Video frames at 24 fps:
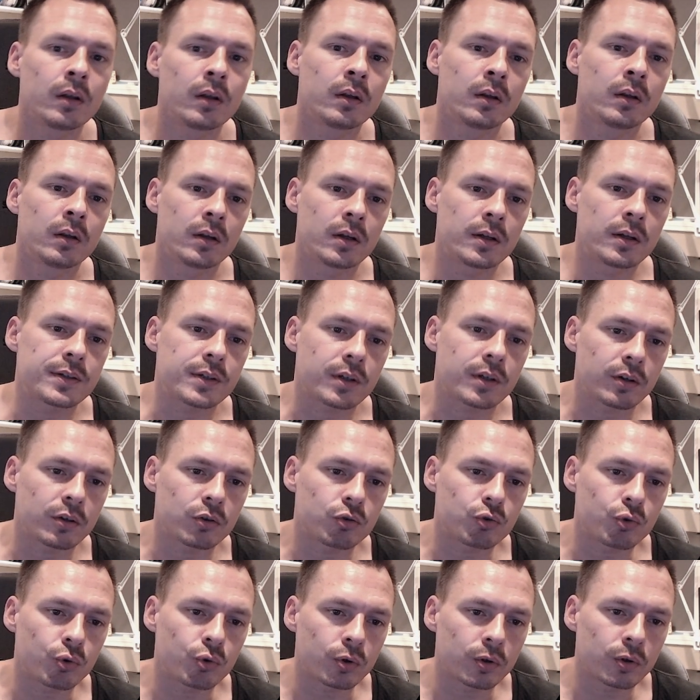it's going to
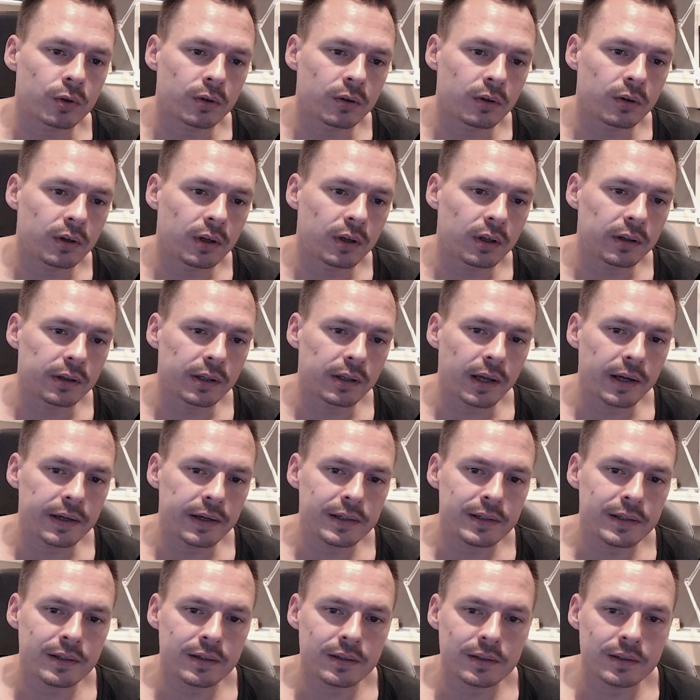draw a
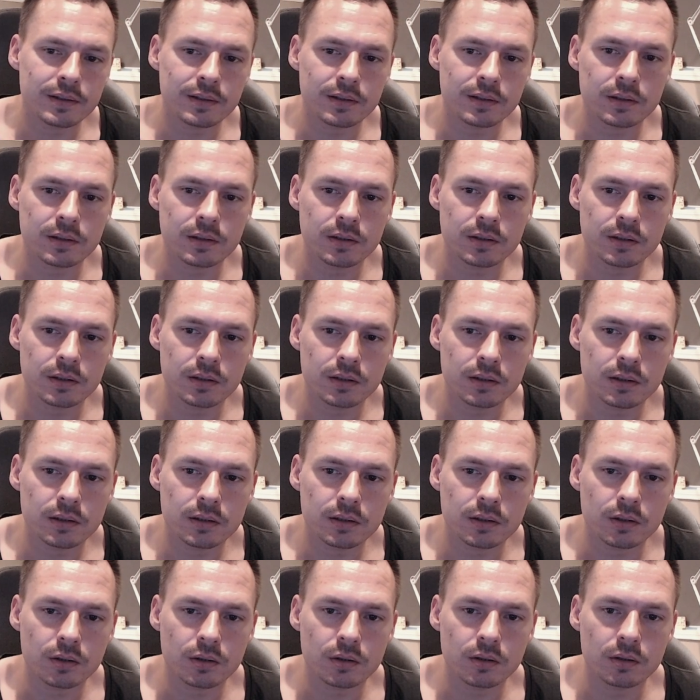line
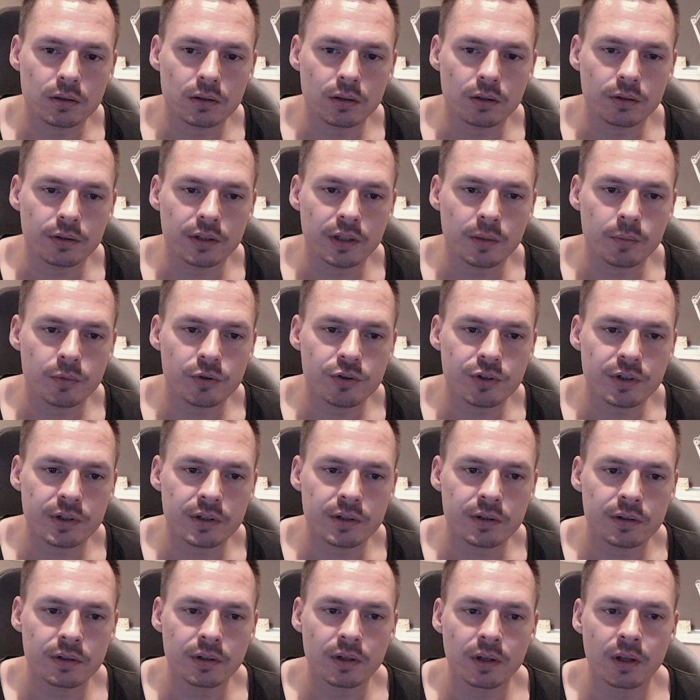on the image
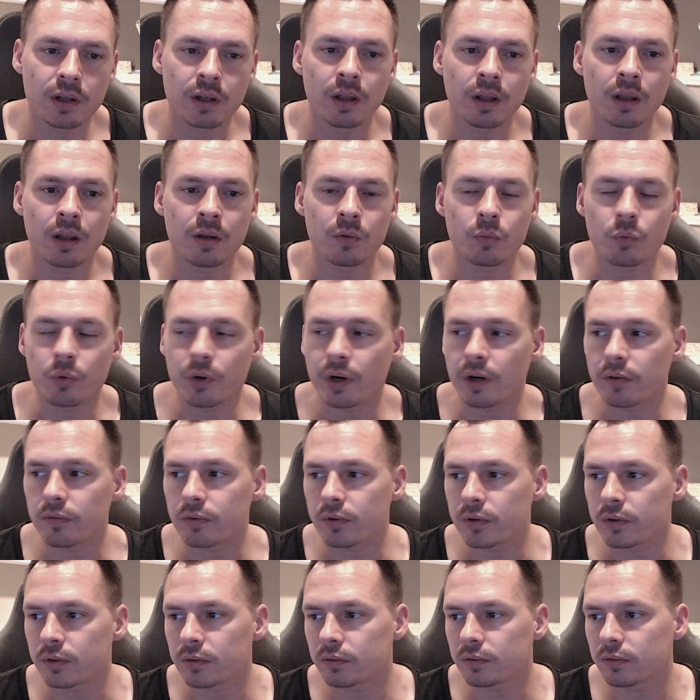here
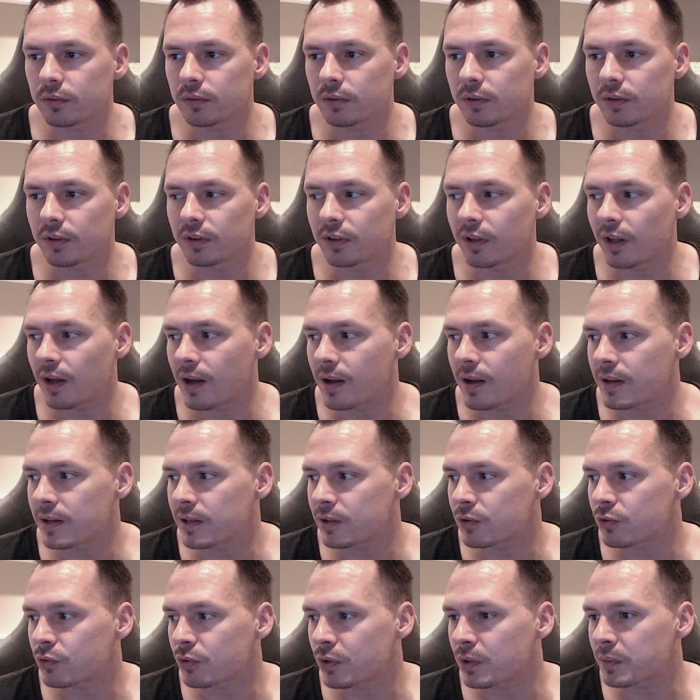wherever that
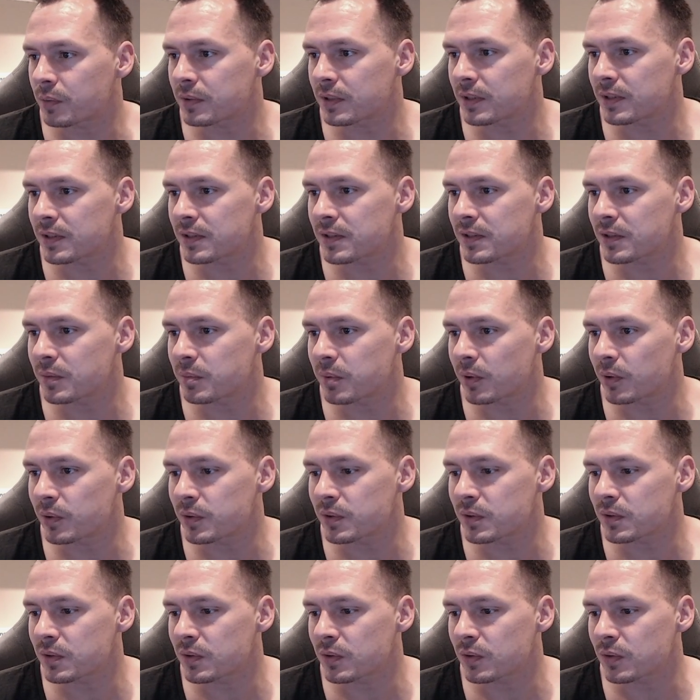interrupt is
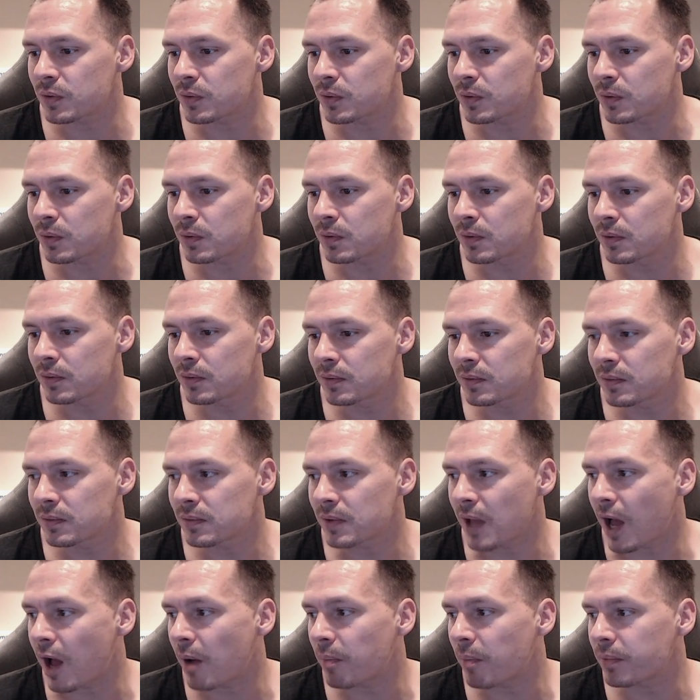supposed to
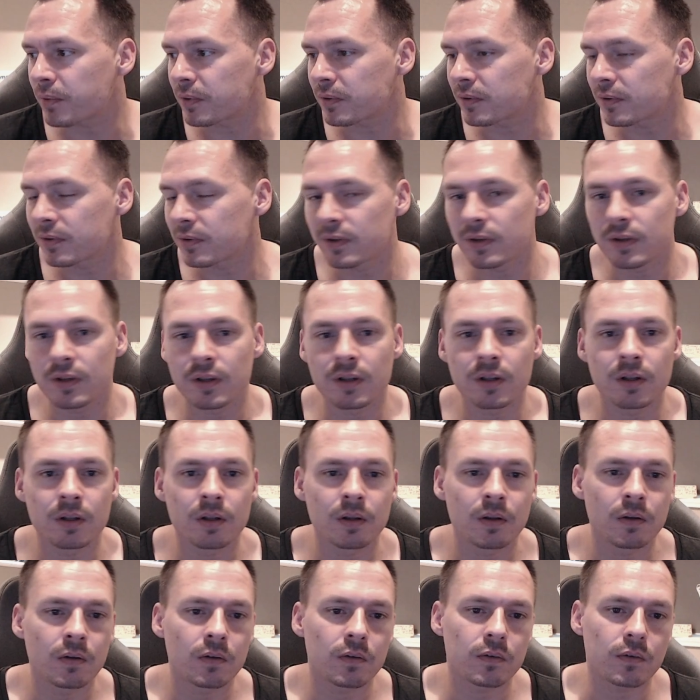happen.
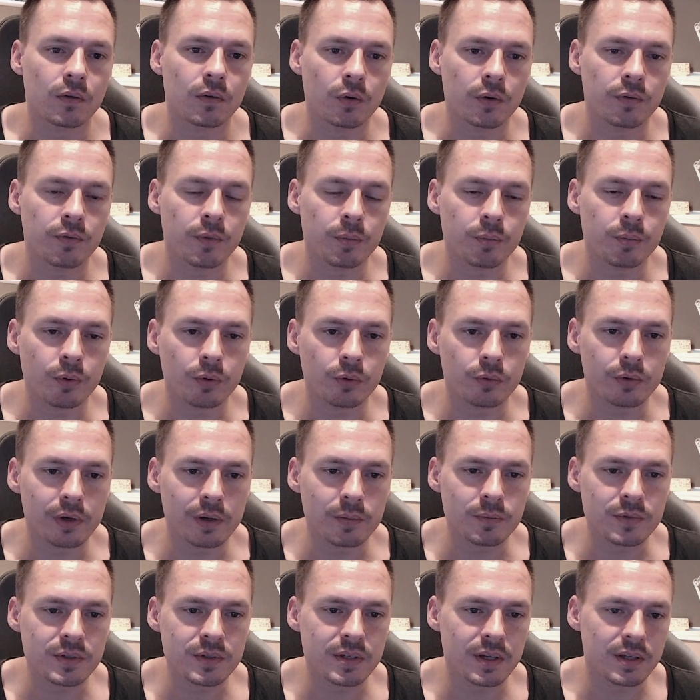So if a
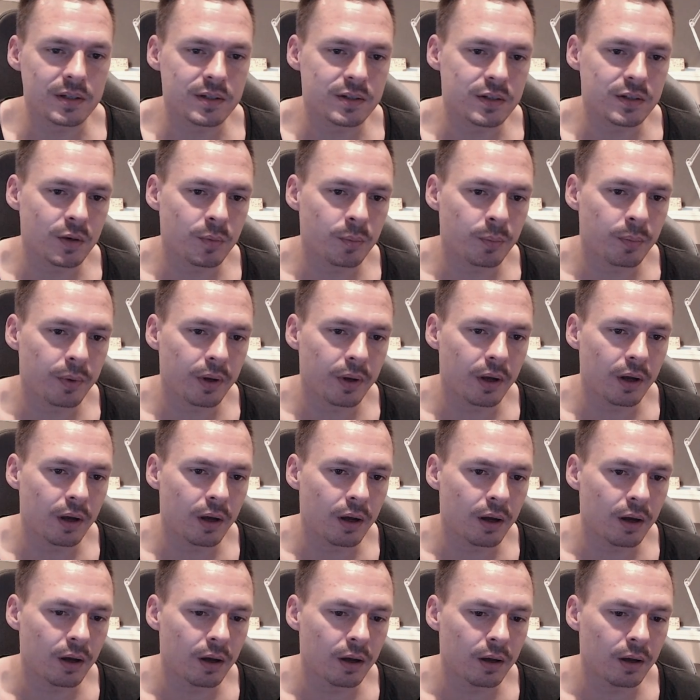program sets up
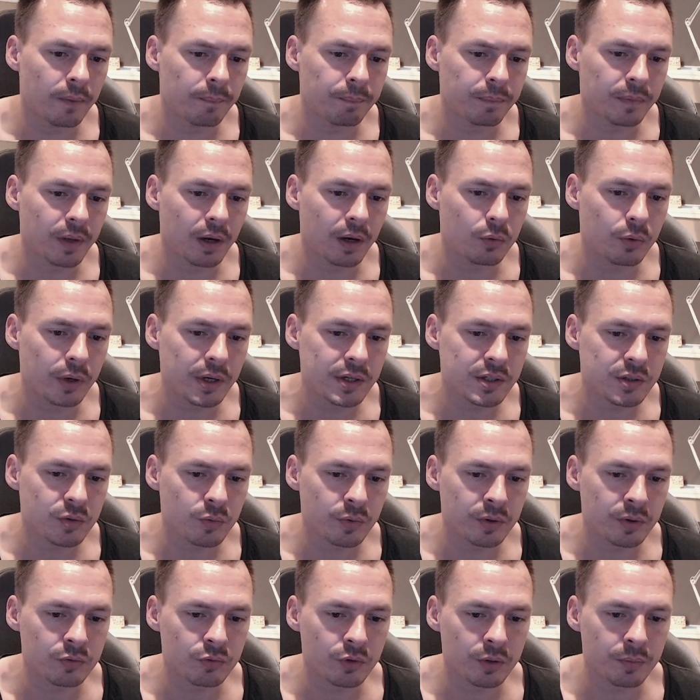a raster
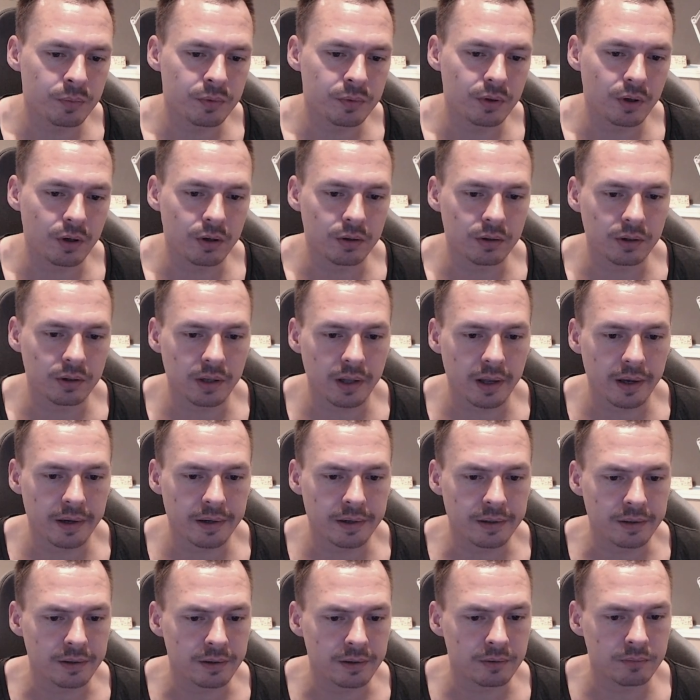interrupt on
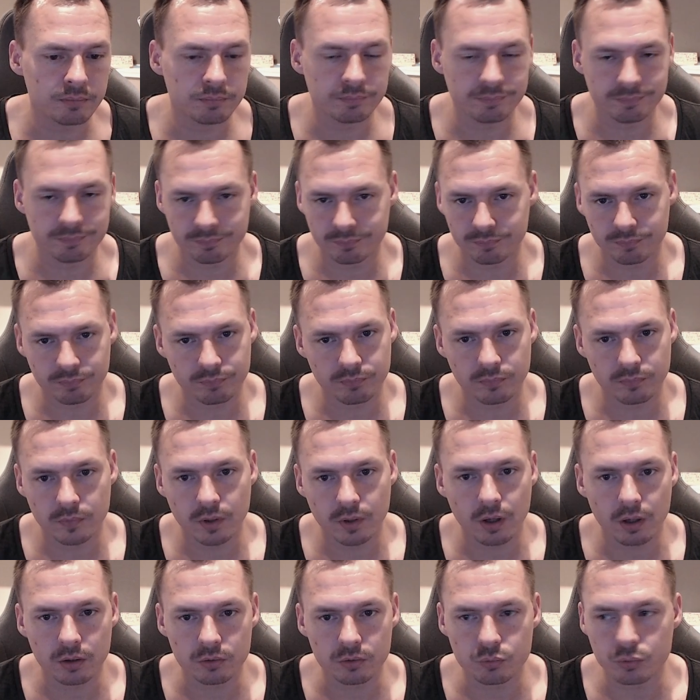line
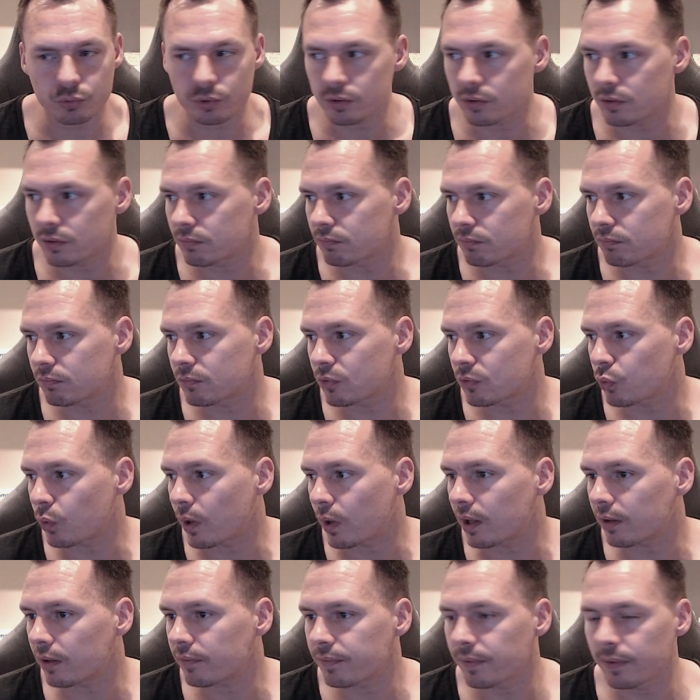
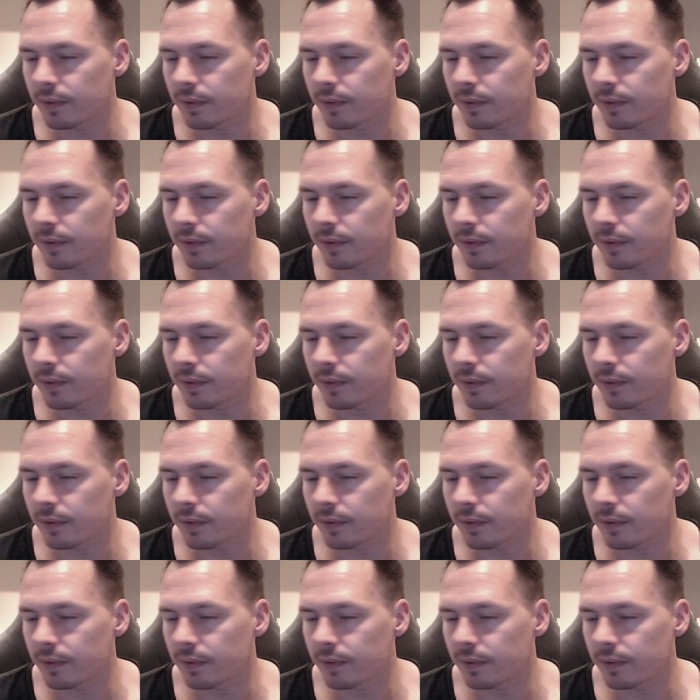112,